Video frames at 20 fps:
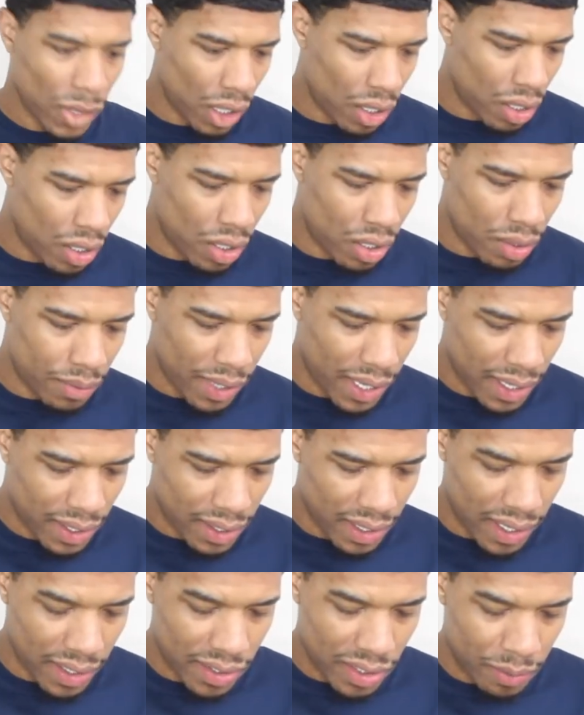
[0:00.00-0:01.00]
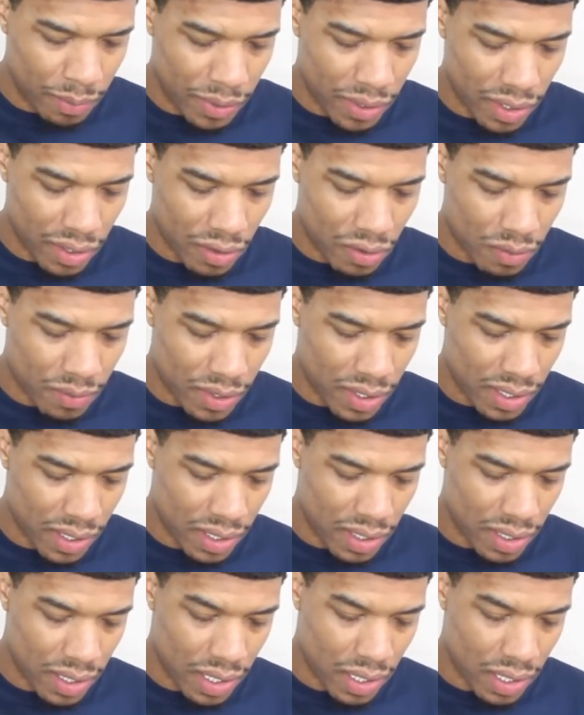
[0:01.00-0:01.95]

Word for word: I can actually put a little bit in